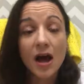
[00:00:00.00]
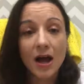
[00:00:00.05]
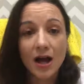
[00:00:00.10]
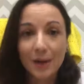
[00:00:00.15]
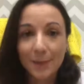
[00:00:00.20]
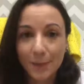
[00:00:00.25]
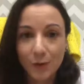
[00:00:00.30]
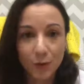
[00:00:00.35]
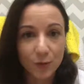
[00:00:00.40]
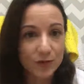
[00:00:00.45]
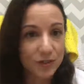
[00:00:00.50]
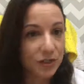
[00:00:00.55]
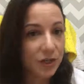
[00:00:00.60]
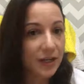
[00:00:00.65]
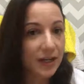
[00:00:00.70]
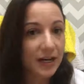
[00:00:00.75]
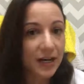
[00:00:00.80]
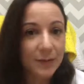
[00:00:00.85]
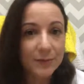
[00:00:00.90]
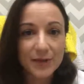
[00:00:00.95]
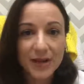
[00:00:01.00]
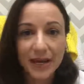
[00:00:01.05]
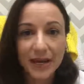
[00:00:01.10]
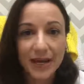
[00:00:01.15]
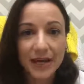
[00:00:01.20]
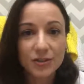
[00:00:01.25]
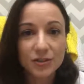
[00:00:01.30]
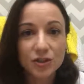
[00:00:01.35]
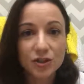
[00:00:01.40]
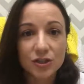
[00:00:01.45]
I'm always looking at them to
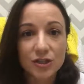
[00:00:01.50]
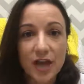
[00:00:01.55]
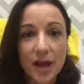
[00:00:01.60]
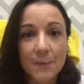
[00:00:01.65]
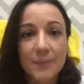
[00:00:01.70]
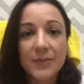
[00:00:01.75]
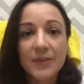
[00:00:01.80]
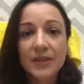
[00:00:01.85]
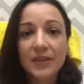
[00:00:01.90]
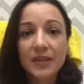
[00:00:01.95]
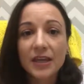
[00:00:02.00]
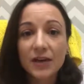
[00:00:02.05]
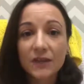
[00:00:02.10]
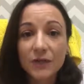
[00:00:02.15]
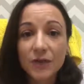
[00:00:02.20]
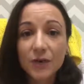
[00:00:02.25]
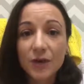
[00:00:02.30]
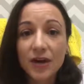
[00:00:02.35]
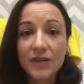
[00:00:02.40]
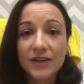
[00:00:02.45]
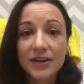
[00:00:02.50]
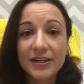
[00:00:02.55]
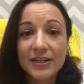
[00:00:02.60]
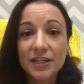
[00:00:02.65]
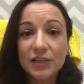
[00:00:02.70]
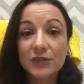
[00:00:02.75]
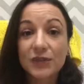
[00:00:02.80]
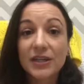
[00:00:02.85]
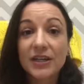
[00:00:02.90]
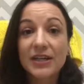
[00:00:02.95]
answer them. If you have
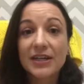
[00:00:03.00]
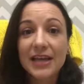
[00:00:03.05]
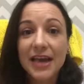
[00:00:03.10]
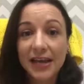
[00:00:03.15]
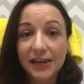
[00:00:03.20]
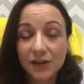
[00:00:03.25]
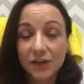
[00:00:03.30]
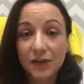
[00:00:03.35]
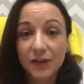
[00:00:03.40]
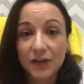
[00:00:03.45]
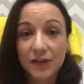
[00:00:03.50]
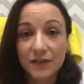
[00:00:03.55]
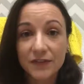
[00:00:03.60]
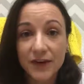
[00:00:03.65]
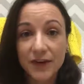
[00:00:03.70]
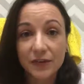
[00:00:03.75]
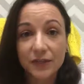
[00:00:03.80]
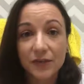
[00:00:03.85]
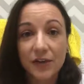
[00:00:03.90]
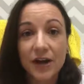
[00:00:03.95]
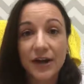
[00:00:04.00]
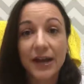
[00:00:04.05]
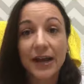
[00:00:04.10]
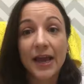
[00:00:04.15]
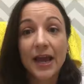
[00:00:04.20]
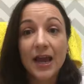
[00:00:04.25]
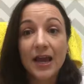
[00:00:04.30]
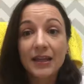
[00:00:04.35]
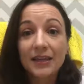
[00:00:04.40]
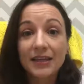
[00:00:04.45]
ideas for the next Fun Fact Friday,
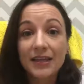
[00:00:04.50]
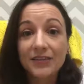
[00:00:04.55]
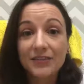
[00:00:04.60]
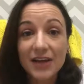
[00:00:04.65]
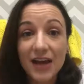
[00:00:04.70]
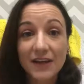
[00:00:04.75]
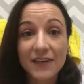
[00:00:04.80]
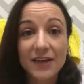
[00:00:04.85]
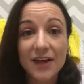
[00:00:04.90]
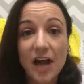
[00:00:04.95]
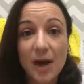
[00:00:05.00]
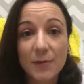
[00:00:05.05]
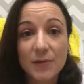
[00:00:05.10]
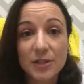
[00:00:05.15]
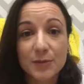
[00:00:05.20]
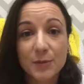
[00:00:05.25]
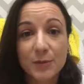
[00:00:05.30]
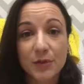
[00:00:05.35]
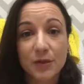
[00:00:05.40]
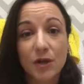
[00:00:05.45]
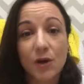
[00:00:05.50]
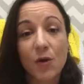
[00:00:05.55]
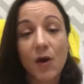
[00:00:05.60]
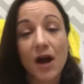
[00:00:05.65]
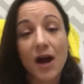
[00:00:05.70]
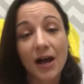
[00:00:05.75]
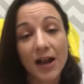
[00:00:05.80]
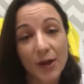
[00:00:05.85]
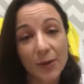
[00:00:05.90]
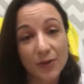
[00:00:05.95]
leave that in the comments below.
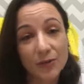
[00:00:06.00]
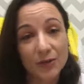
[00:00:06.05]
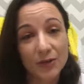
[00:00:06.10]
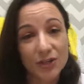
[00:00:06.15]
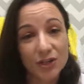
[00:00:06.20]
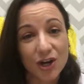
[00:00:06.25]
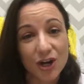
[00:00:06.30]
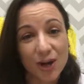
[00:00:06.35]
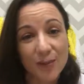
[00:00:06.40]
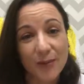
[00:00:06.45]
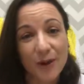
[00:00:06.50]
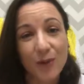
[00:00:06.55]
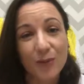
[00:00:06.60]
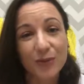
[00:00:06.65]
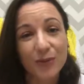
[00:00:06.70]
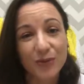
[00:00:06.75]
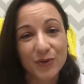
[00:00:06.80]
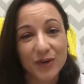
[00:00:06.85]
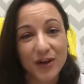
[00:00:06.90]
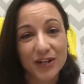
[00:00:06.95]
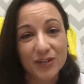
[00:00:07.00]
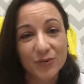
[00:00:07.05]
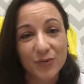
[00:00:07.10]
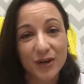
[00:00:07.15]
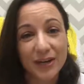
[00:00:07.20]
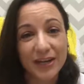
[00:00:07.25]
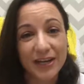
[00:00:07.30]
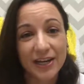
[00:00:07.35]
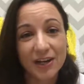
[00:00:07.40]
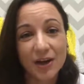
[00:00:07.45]
I always want to talk about what you guys
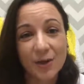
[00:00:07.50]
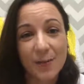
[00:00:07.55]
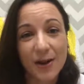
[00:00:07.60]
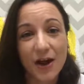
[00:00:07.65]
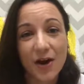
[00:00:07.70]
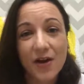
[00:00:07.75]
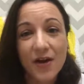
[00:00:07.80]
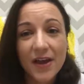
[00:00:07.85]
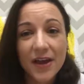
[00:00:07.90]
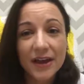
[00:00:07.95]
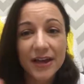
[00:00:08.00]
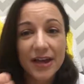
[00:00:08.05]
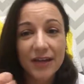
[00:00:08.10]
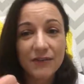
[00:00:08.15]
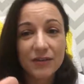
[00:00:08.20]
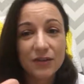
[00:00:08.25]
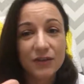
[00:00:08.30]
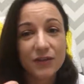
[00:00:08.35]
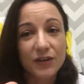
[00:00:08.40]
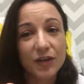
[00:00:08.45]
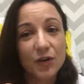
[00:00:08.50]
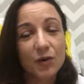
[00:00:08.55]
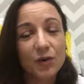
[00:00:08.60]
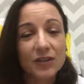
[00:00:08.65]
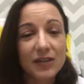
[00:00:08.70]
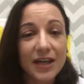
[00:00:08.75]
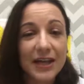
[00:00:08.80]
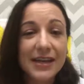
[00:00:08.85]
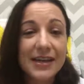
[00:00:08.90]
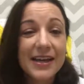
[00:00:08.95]
want to hear about. Give this video a
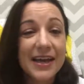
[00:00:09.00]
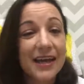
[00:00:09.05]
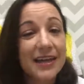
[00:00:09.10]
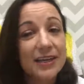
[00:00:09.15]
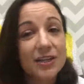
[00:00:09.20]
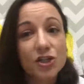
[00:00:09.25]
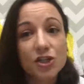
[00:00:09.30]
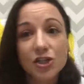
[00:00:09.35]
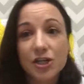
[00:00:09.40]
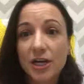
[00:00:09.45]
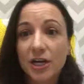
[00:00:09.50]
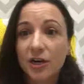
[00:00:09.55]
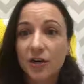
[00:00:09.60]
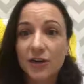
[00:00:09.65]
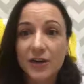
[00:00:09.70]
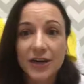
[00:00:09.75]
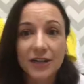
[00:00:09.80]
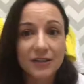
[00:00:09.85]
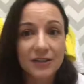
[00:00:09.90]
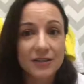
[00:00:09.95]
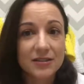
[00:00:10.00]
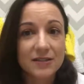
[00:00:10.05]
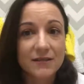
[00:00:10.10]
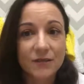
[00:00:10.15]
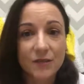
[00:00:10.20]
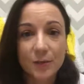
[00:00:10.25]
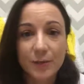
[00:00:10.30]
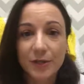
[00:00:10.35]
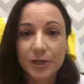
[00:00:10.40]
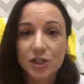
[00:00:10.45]
like and a share. Get this
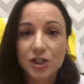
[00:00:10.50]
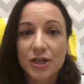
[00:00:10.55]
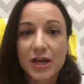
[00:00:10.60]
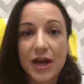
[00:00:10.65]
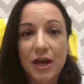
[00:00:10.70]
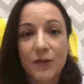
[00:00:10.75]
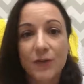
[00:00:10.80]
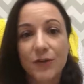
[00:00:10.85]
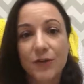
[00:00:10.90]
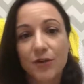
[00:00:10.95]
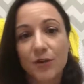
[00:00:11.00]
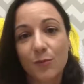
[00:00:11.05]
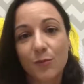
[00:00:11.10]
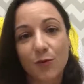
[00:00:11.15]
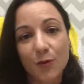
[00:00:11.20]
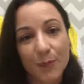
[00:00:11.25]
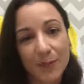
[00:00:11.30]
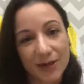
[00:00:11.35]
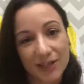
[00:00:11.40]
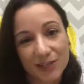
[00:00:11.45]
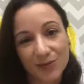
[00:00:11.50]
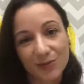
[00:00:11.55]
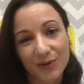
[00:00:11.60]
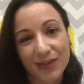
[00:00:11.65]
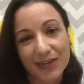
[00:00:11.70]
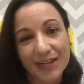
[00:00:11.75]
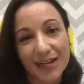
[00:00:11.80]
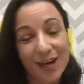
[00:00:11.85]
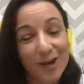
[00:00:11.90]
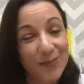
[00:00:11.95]
information out there. The more pets we
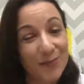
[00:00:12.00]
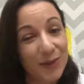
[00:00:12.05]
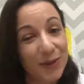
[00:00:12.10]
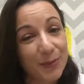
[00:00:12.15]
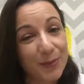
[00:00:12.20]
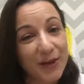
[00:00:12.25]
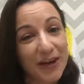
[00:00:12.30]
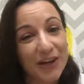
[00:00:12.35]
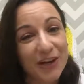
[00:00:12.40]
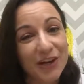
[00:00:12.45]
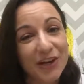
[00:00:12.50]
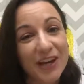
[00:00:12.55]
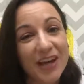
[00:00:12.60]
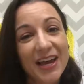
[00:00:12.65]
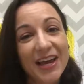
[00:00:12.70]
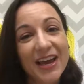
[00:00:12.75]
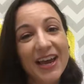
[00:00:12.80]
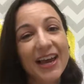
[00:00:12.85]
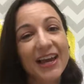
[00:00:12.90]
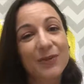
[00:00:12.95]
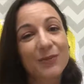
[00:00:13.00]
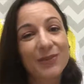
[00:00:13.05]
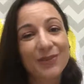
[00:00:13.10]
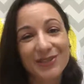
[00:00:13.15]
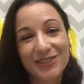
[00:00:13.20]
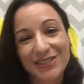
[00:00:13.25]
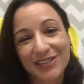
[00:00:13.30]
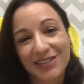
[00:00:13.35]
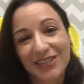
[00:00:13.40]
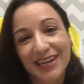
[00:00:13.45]
can help, the better. And we
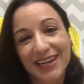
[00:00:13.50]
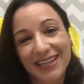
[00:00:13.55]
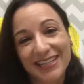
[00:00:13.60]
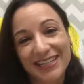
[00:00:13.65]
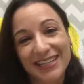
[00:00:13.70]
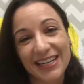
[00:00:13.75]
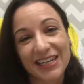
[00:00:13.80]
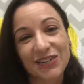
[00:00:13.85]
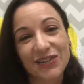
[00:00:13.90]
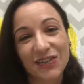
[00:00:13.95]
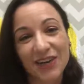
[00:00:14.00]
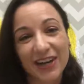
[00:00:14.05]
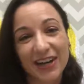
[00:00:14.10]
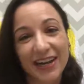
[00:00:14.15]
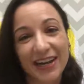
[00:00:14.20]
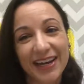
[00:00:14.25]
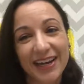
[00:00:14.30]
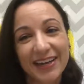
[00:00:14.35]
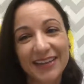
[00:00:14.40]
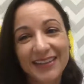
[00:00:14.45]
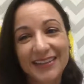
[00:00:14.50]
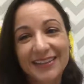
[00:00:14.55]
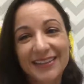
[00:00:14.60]
will see you guys next Friday.